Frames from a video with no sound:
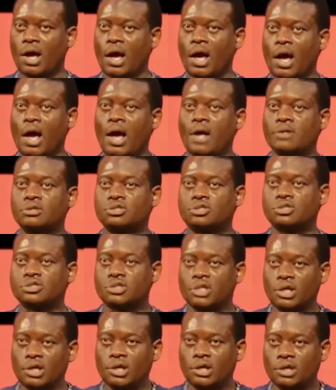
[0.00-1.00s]
and
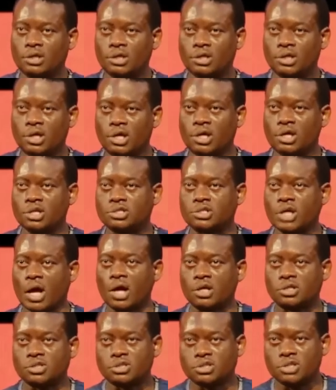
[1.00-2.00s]
seeing ye
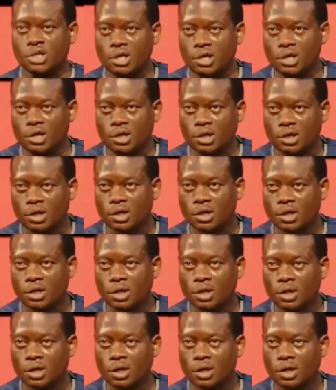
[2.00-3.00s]
shall see
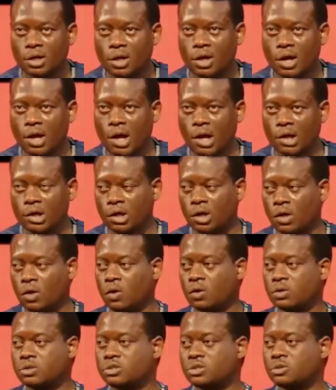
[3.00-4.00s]
and
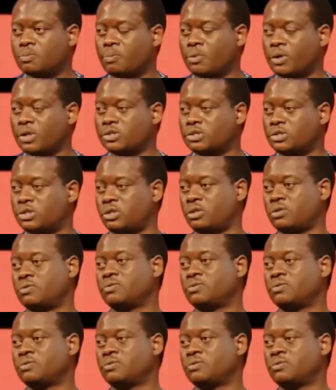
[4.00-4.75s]
not perceive.